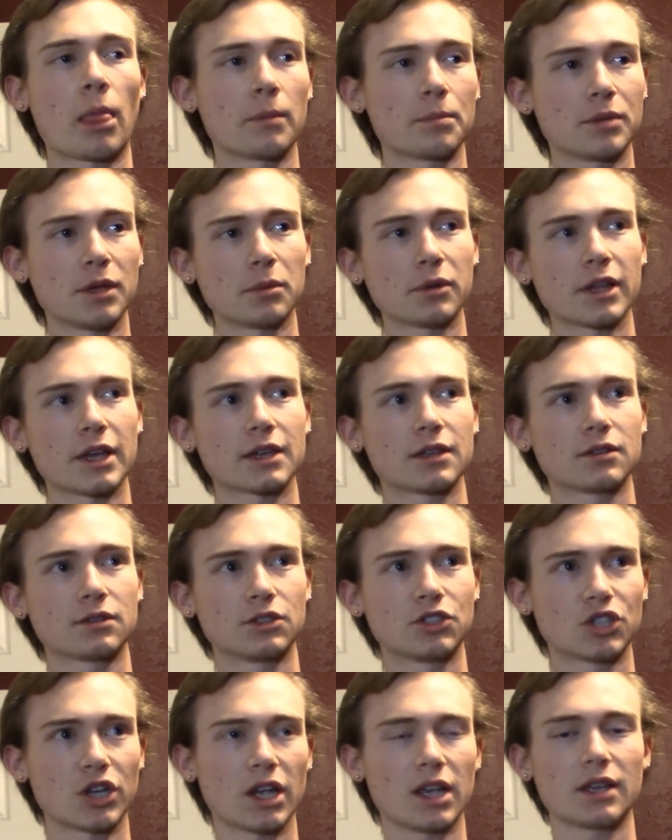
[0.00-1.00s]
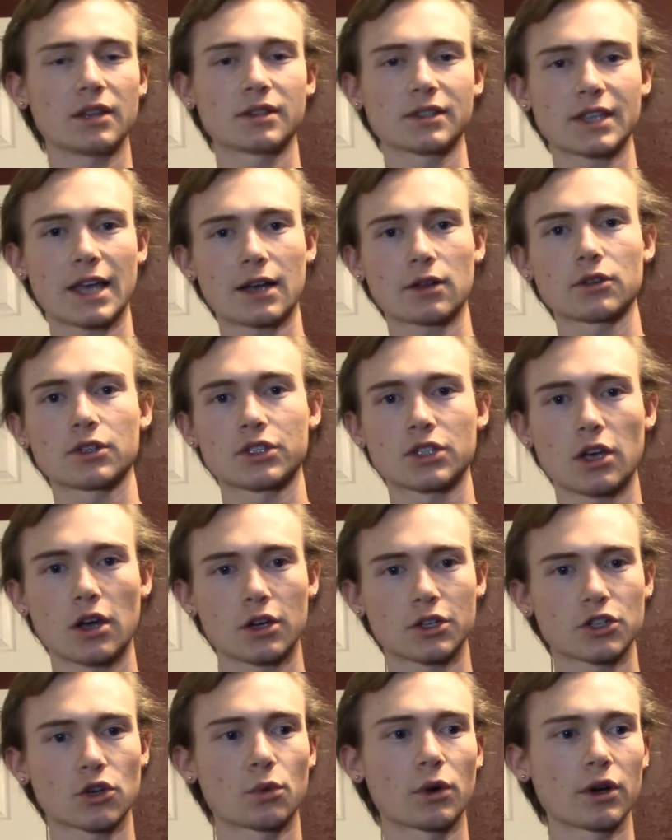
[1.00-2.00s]
People like Jay and Zach
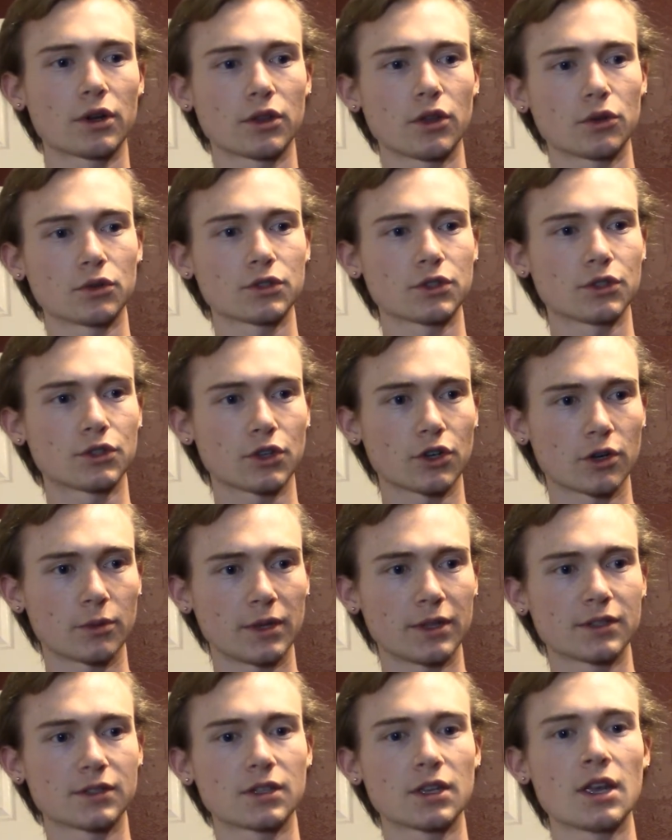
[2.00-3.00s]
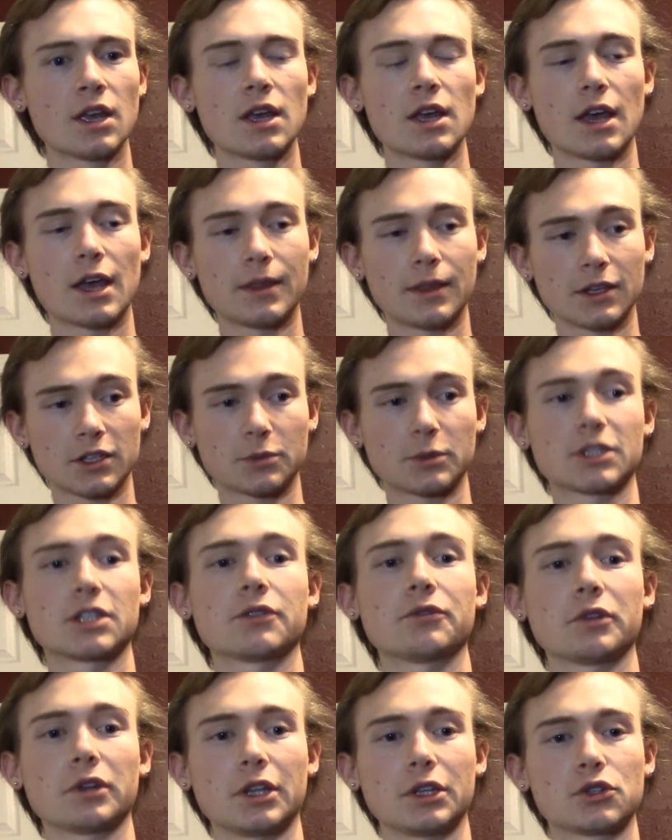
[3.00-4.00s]
Lesage are wearing those to tournaments, and they
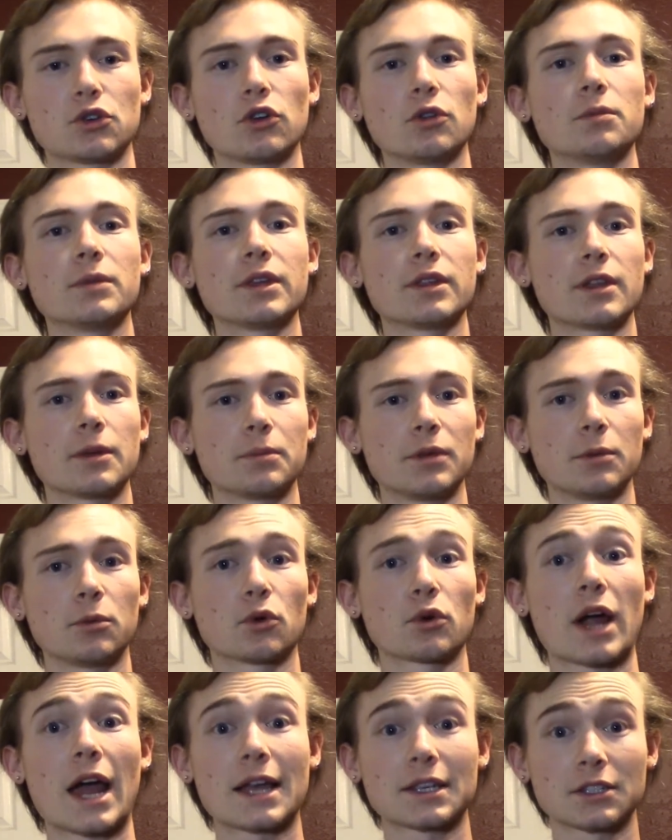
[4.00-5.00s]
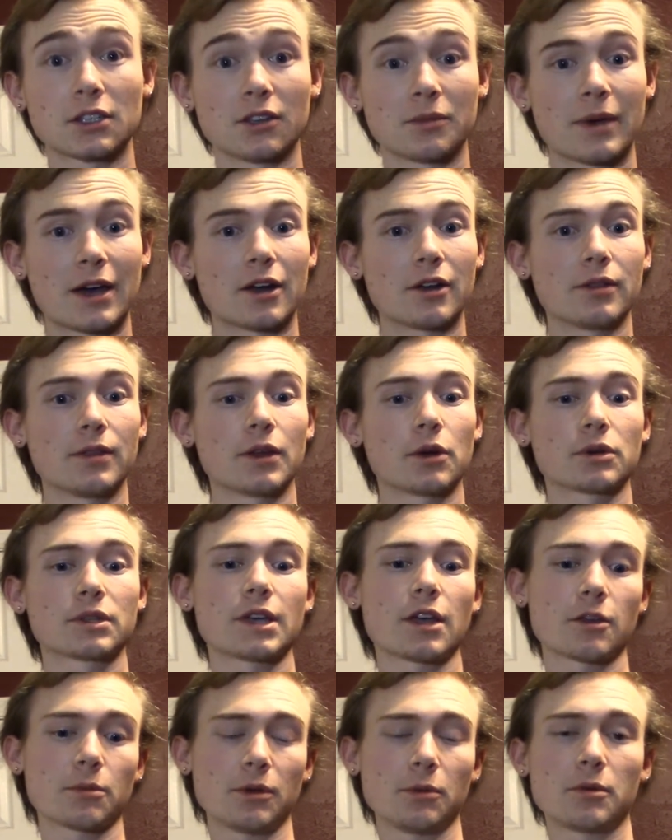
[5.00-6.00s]
specifically told me that people were asking about it and they were
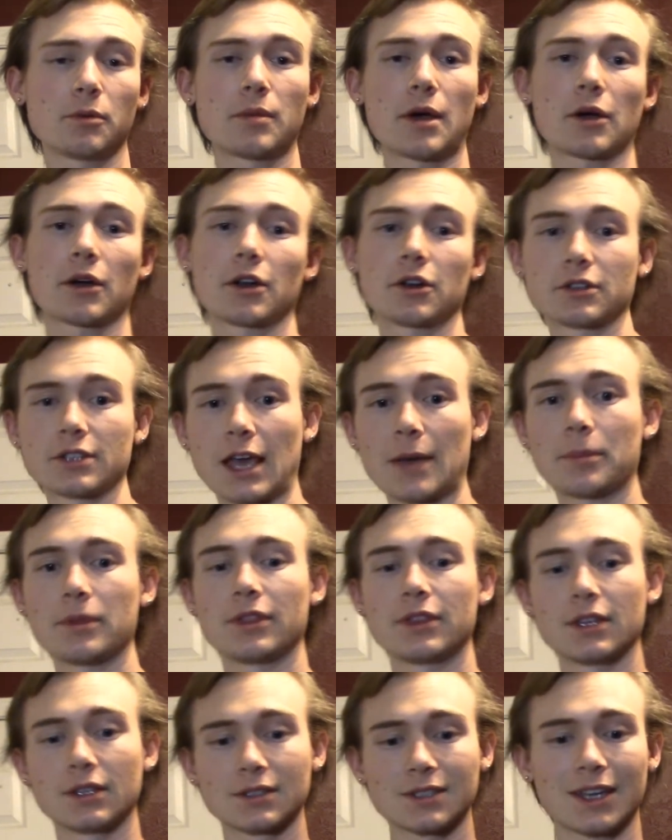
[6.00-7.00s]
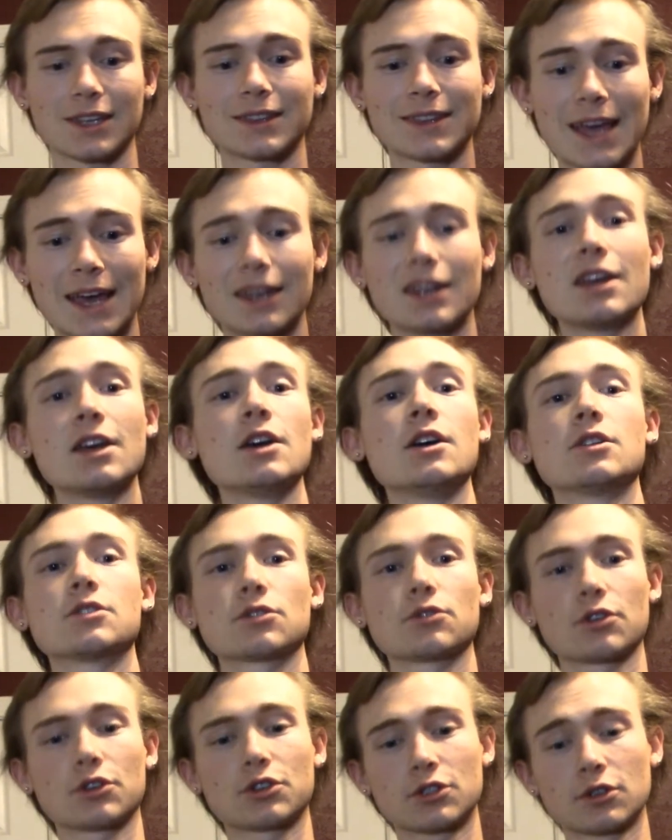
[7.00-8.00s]
telling people about Cutter Tap and things like that.
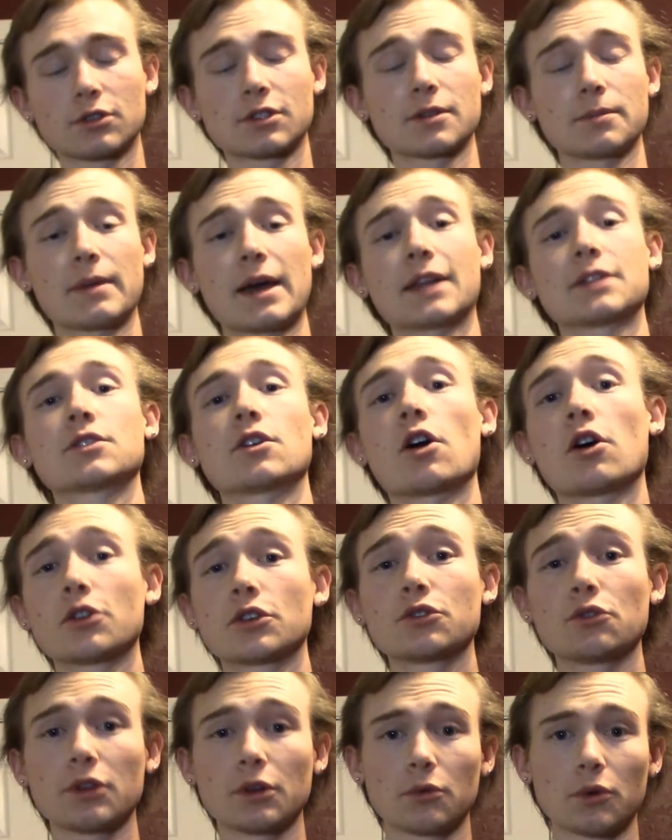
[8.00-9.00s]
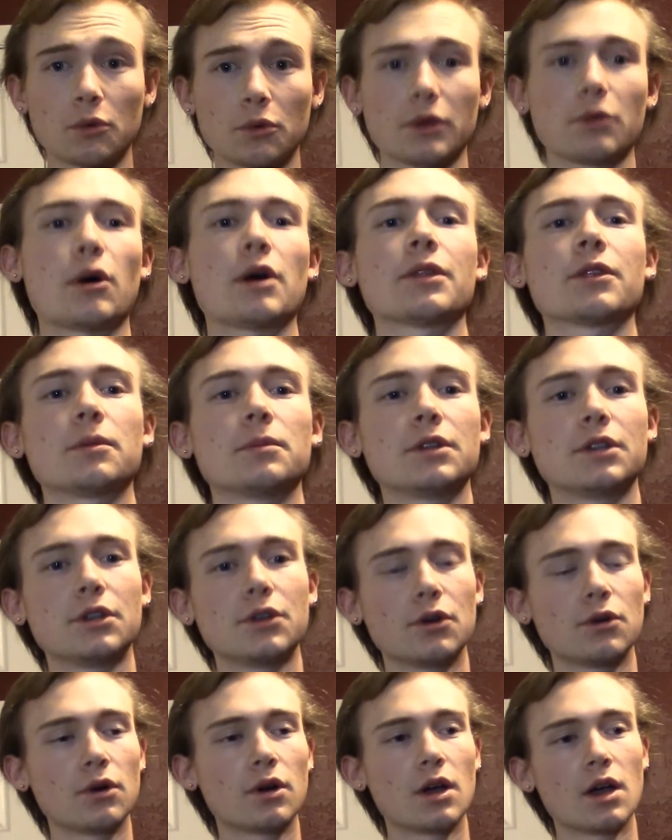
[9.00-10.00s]
So the shirts and mats are doing what we want them to
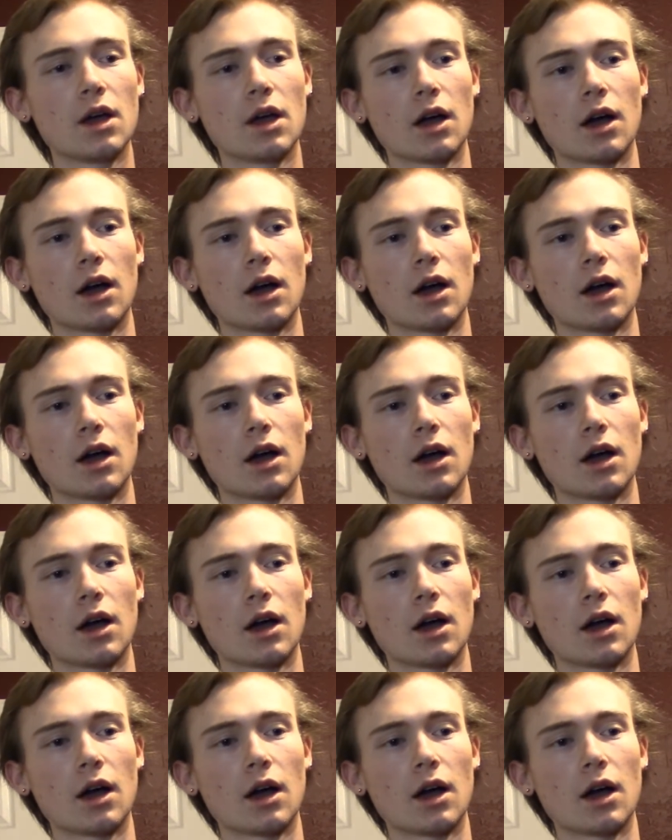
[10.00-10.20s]
do.